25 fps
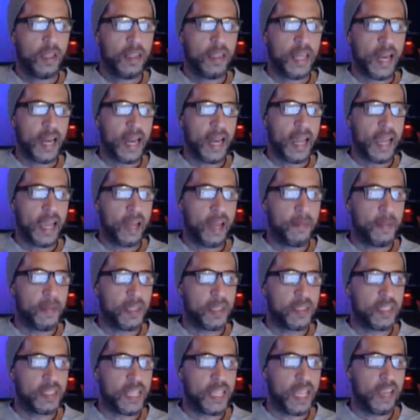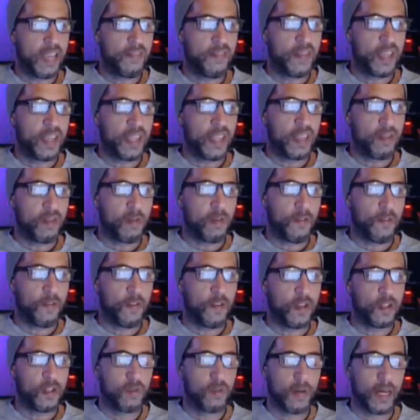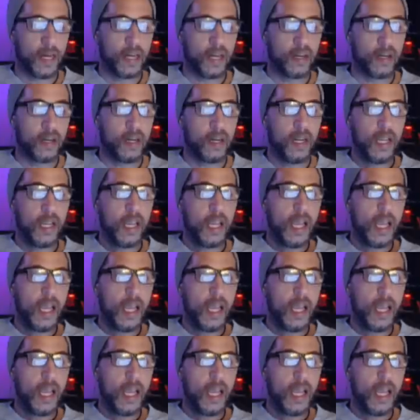that I had been saving in the refrigerator.